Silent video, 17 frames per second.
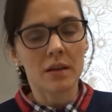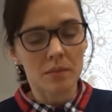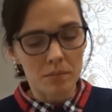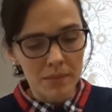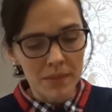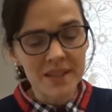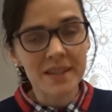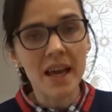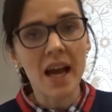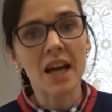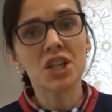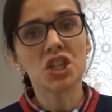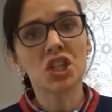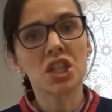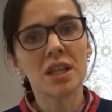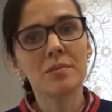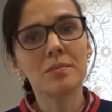
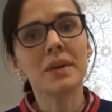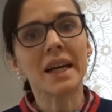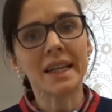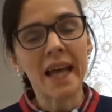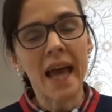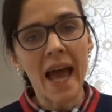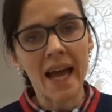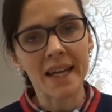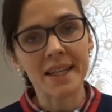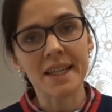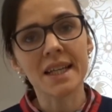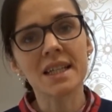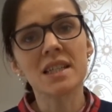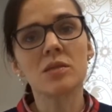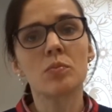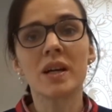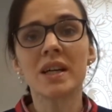massage them and hand
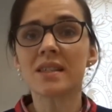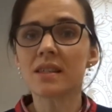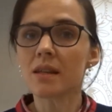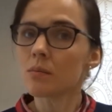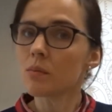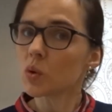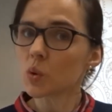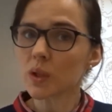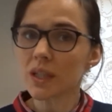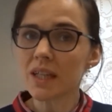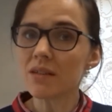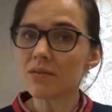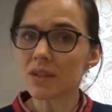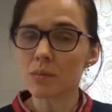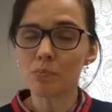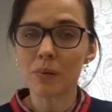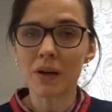express them or
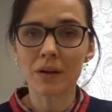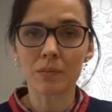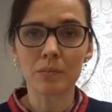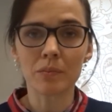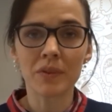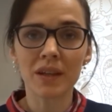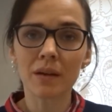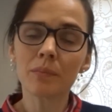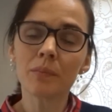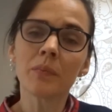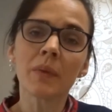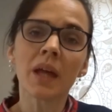even pump them,